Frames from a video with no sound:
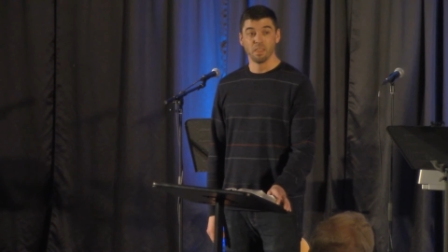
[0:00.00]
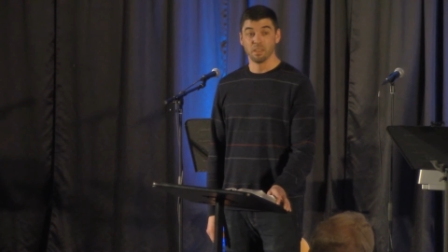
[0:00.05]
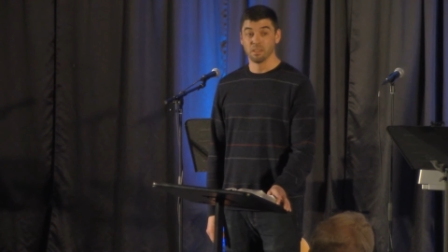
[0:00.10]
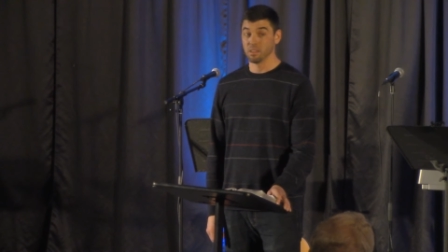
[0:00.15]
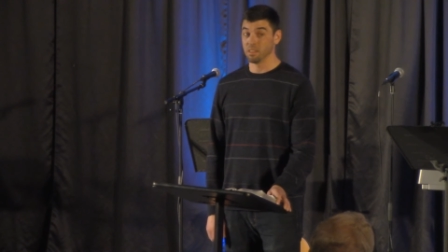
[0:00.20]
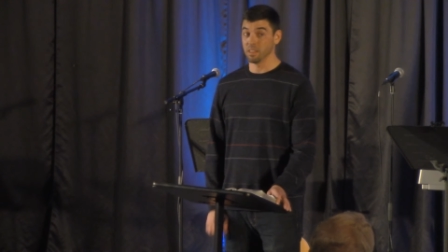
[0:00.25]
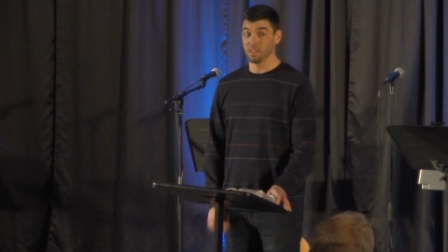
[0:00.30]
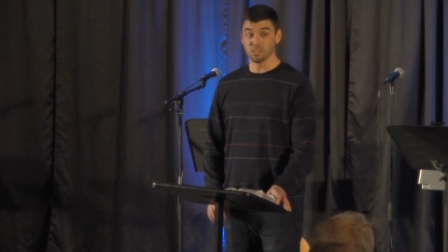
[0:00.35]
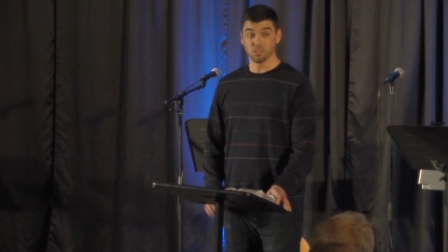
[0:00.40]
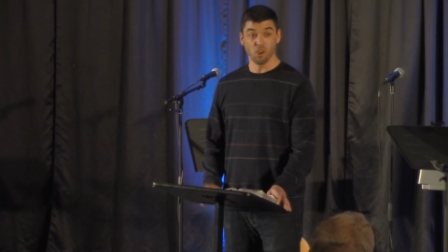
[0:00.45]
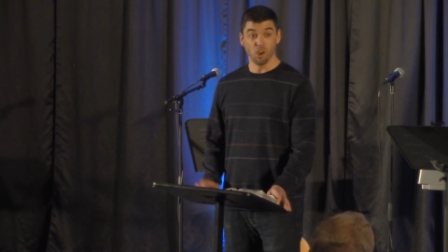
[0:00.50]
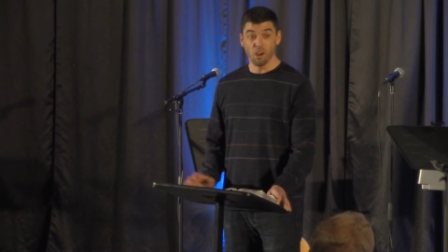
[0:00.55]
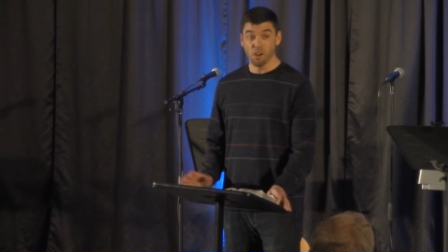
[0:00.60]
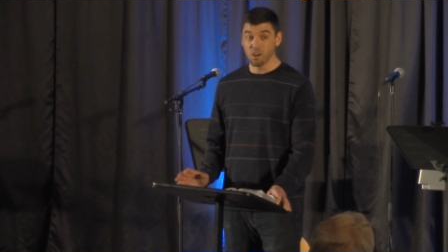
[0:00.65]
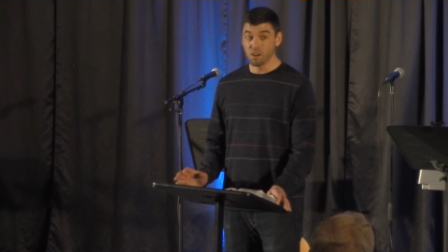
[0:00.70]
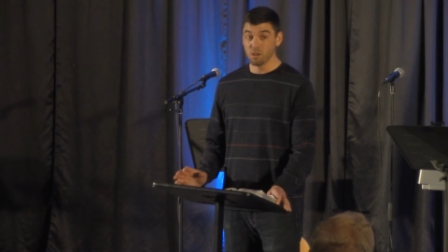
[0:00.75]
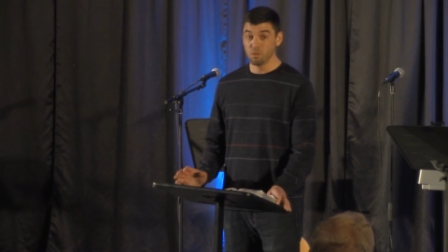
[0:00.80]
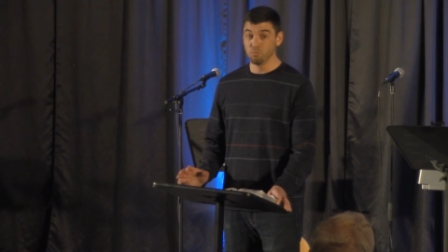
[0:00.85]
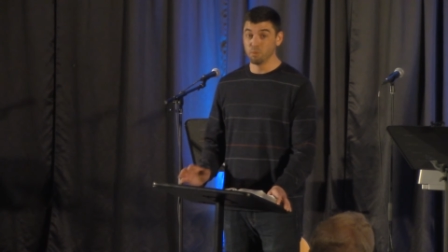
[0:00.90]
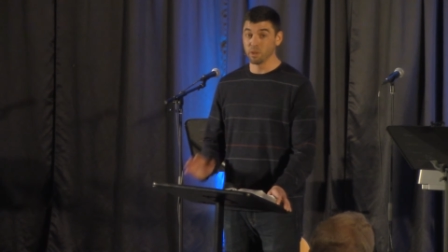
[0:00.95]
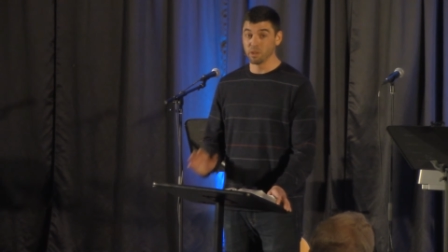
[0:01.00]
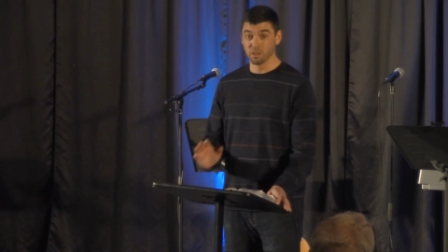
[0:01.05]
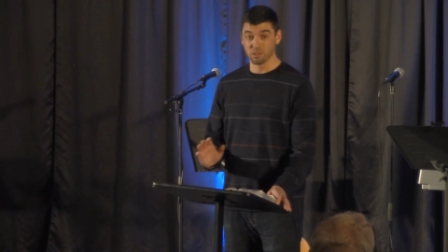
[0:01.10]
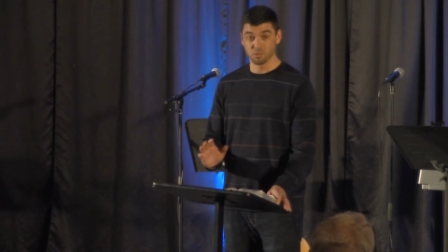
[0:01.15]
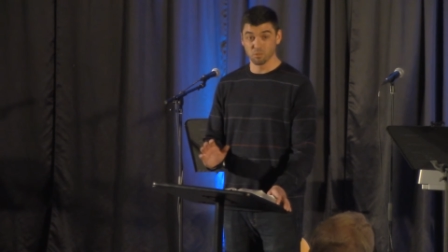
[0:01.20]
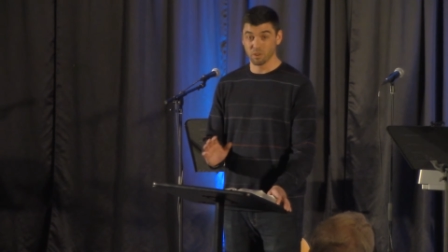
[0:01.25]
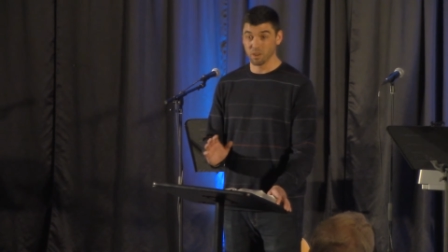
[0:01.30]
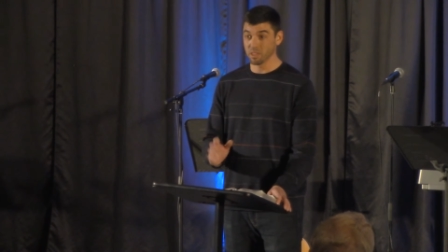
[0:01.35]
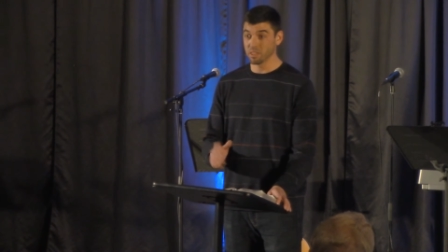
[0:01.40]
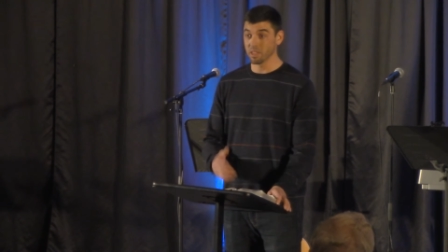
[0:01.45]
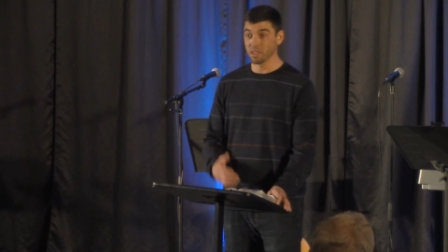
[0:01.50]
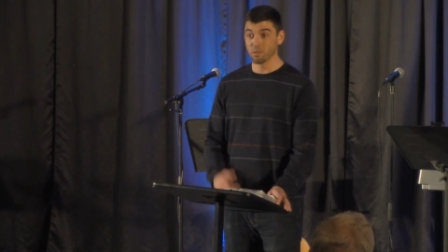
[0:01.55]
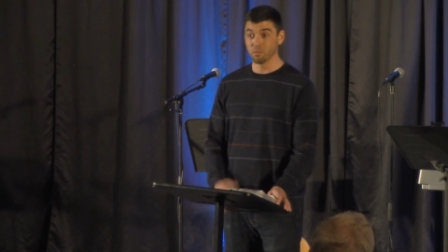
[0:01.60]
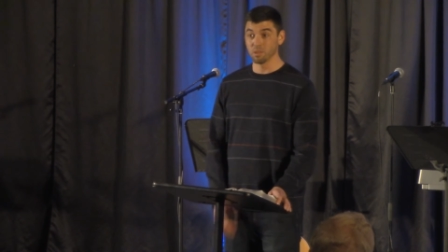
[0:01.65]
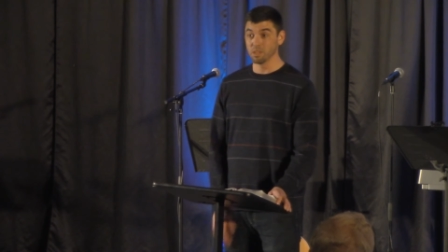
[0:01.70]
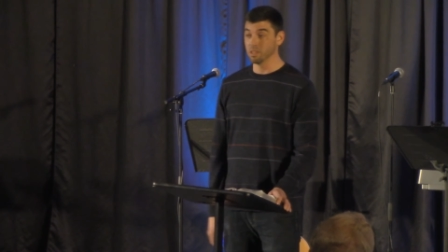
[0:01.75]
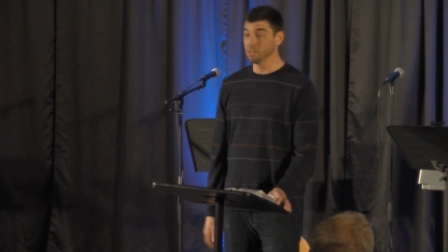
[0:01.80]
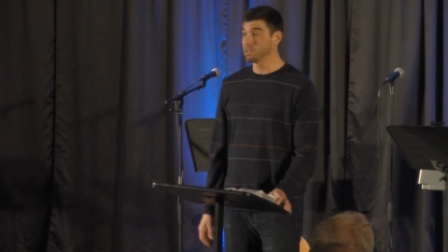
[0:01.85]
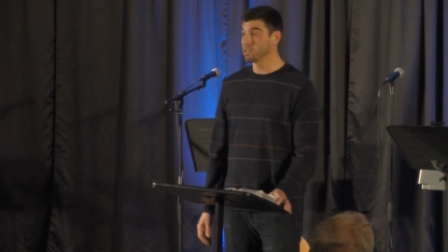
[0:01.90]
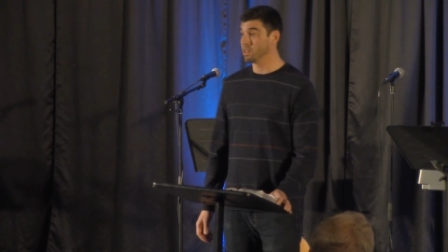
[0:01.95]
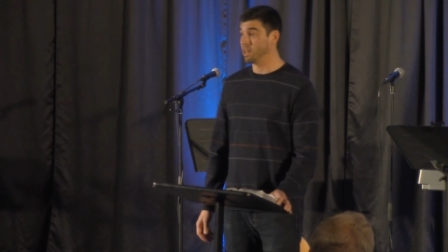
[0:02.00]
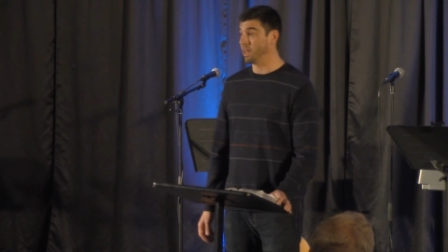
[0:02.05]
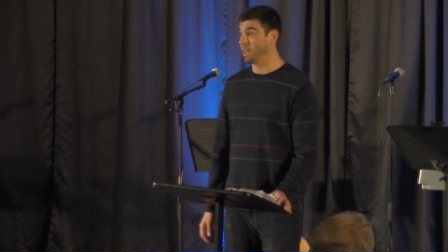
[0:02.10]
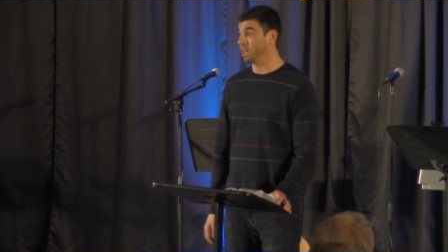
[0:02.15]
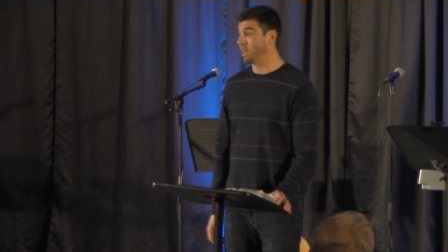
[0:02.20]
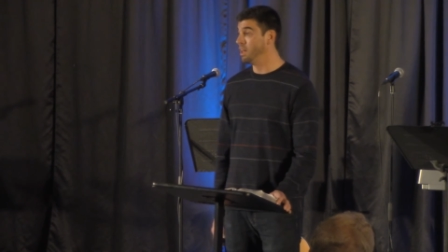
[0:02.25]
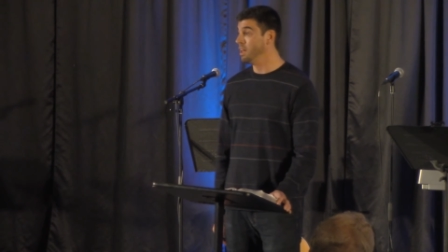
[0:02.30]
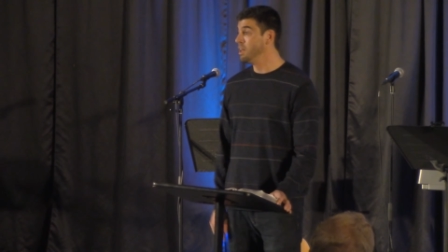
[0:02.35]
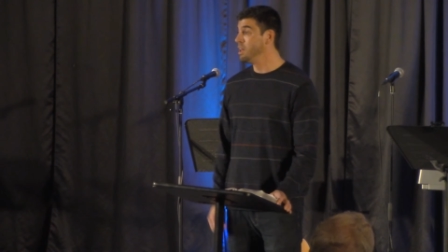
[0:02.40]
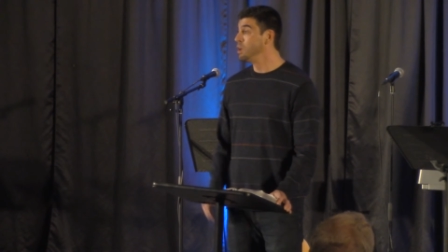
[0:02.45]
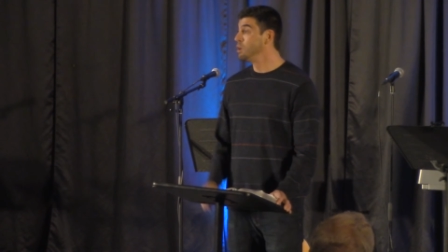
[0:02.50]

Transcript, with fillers: Now, that's hard, but here's what I think it would look like.